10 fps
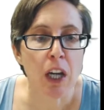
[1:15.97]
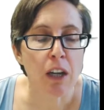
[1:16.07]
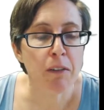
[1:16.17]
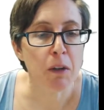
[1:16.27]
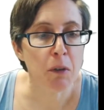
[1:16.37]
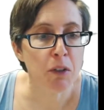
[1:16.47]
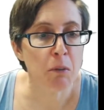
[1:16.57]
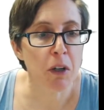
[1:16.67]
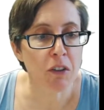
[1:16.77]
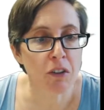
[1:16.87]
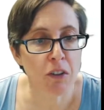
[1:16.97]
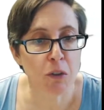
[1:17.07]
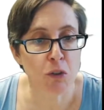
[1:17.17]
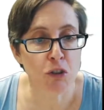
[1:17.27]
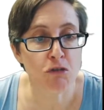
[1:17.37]
If I were to ask you
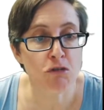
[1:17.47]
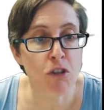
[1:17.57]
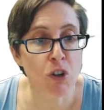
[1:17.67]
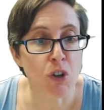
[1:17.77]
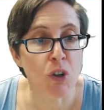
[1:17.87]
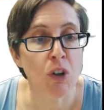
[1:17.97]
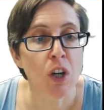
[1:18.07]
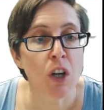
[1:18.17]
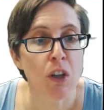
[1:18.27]
to draw